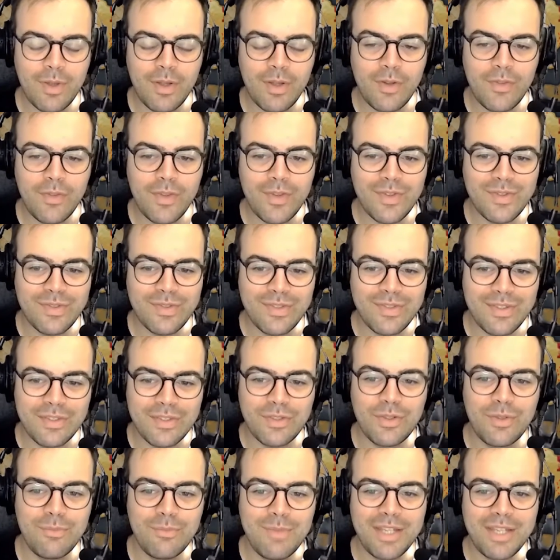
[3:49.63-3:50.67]
I know there's
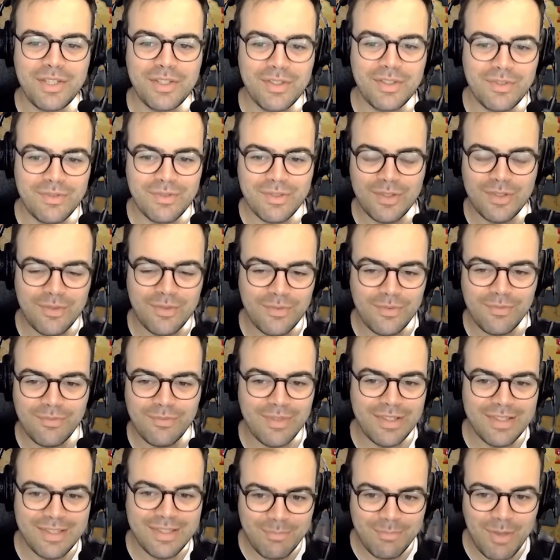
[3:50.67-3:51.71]
two major sort of
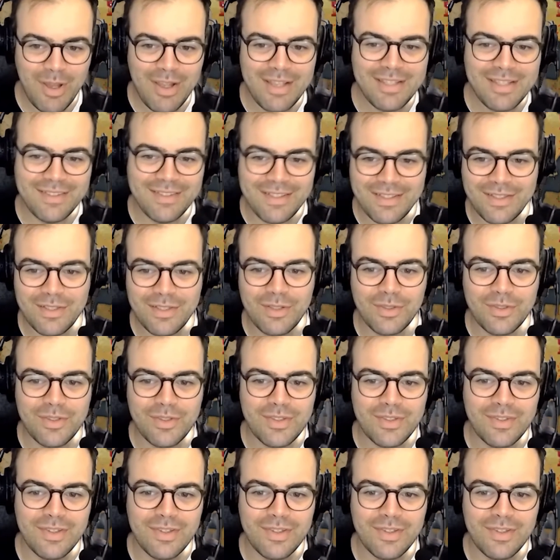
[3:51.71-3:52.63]
the spies and the soldiers,